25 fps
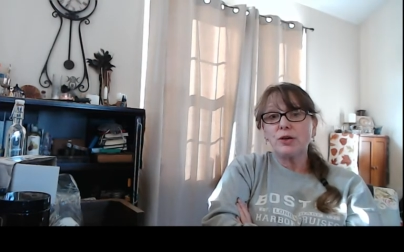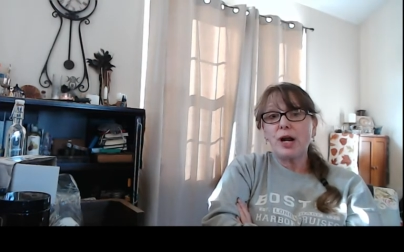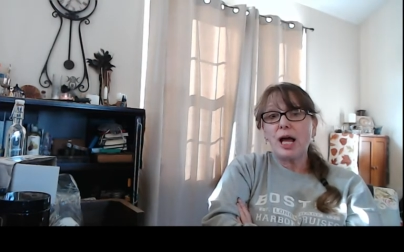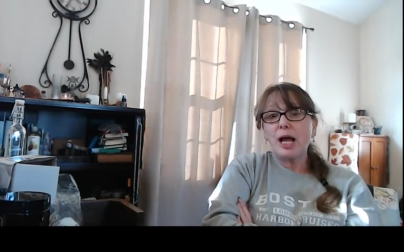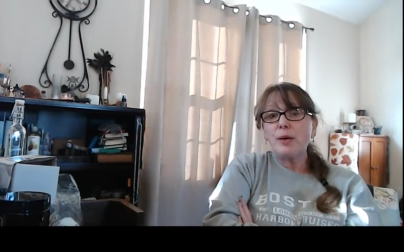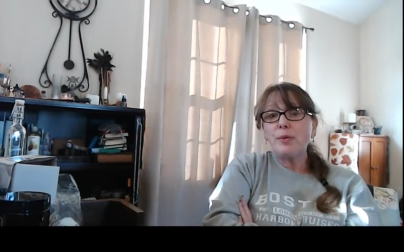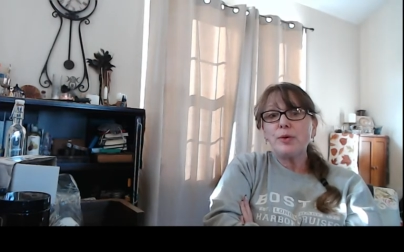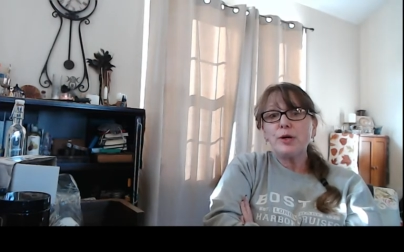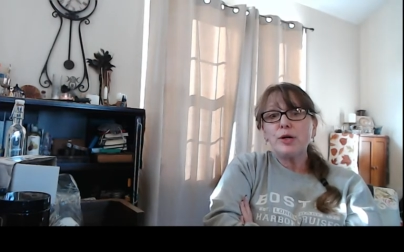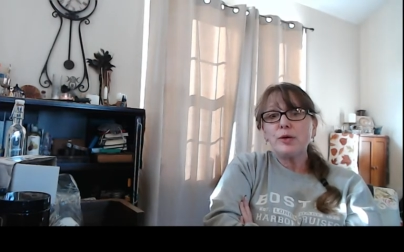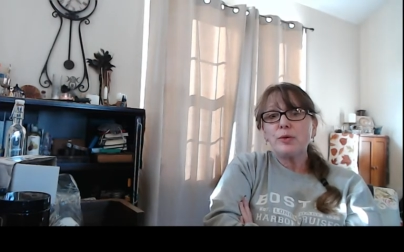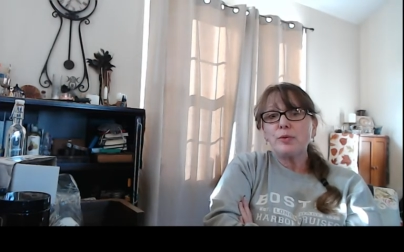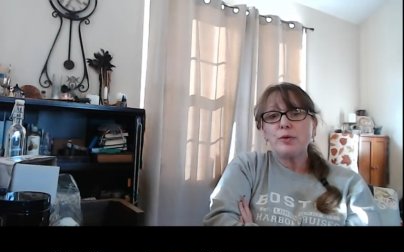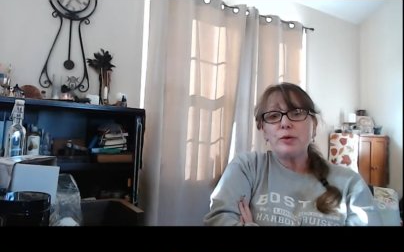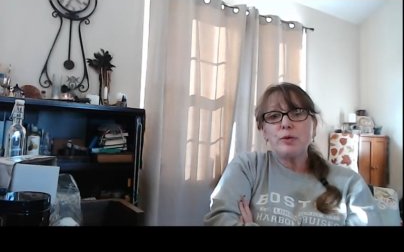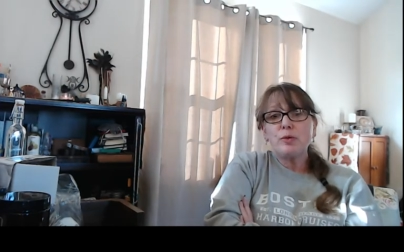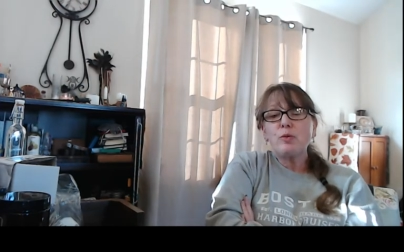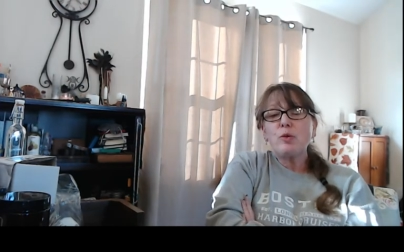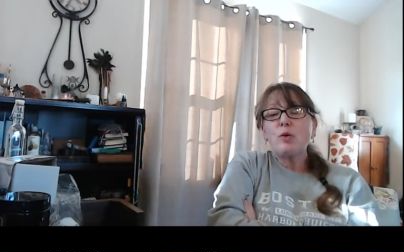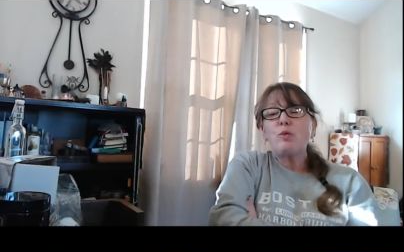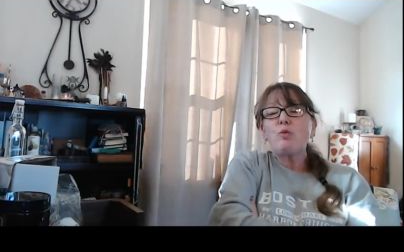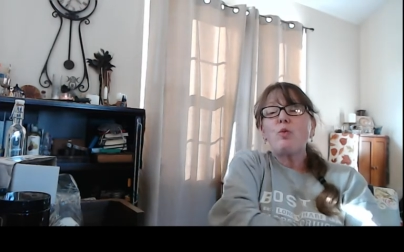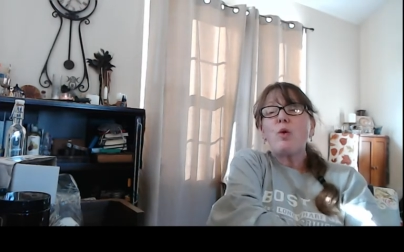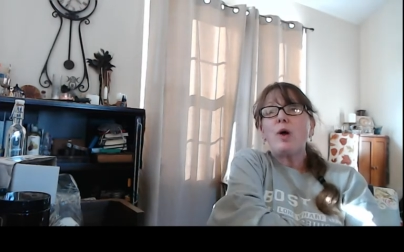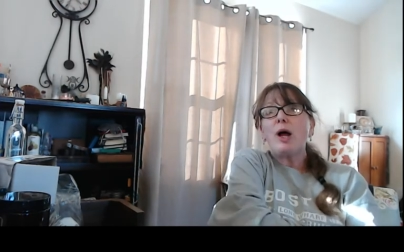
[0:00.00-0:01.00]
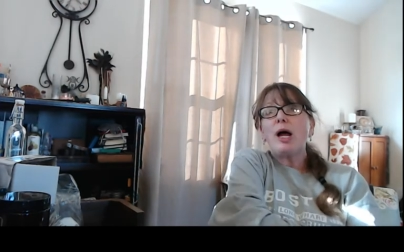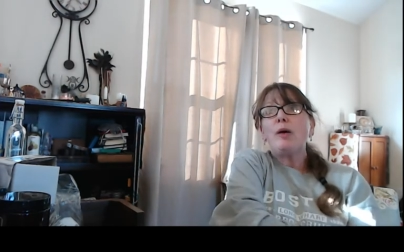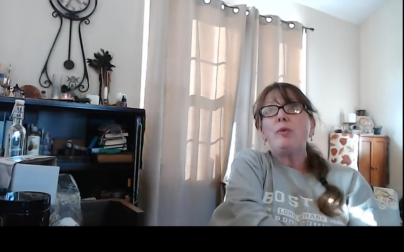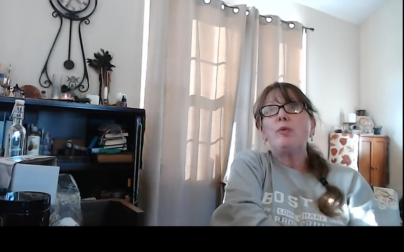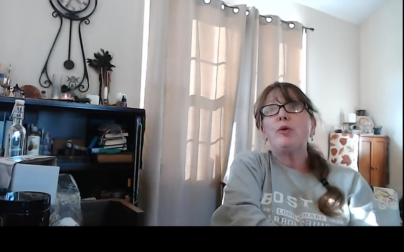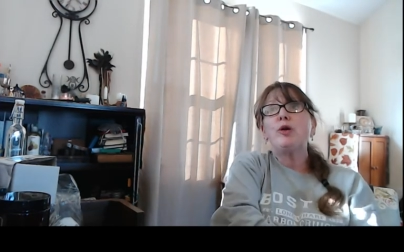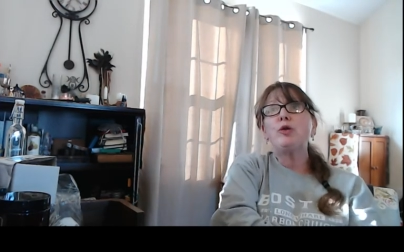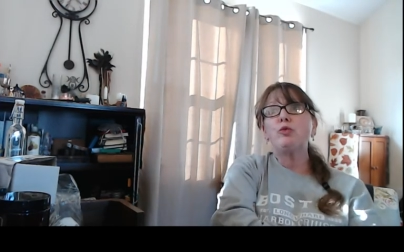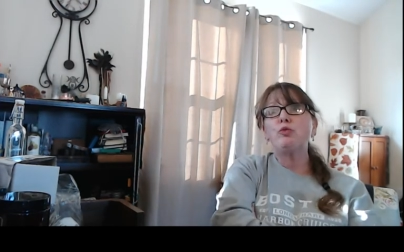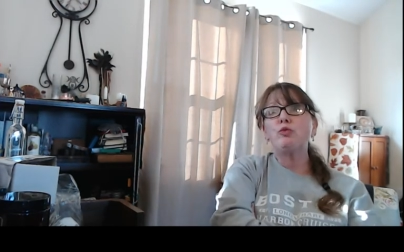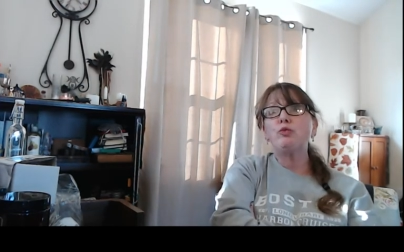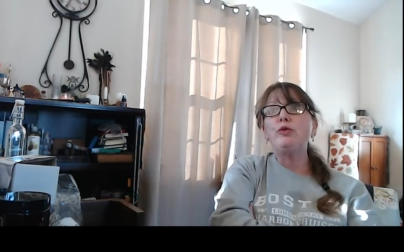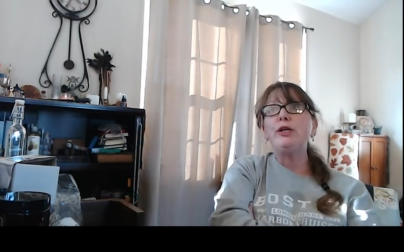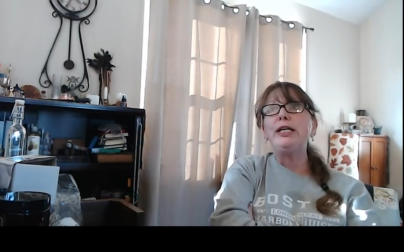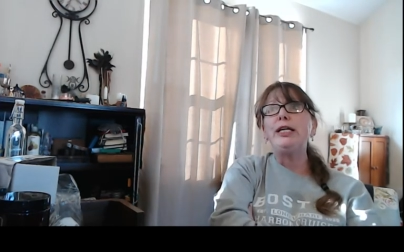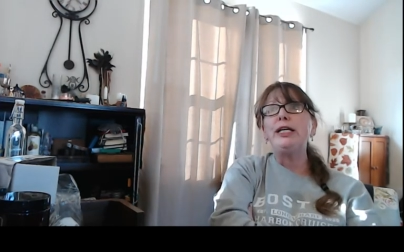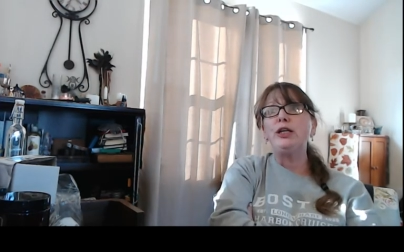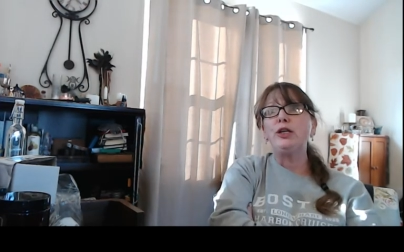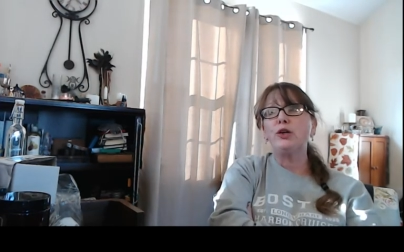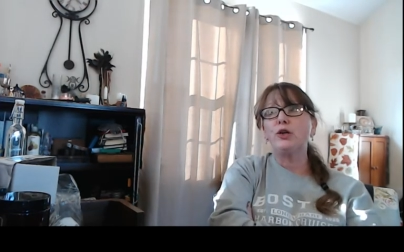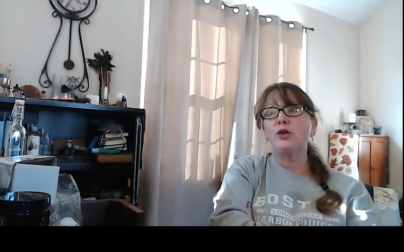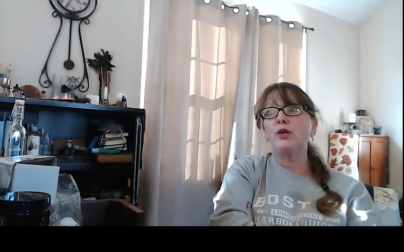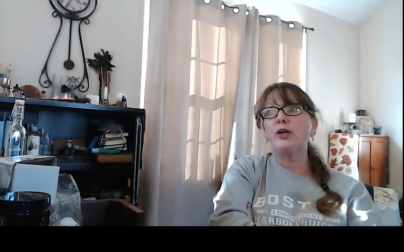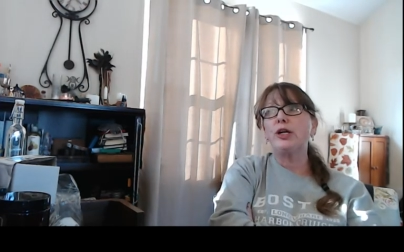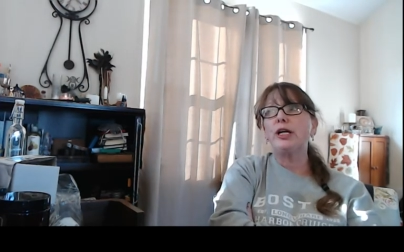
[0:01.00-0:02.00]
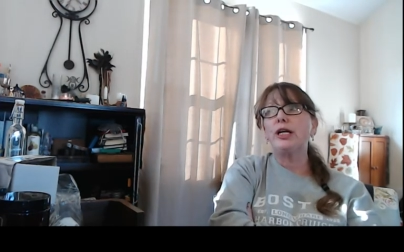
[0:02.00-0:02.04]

I want to re- well, I want to relearn,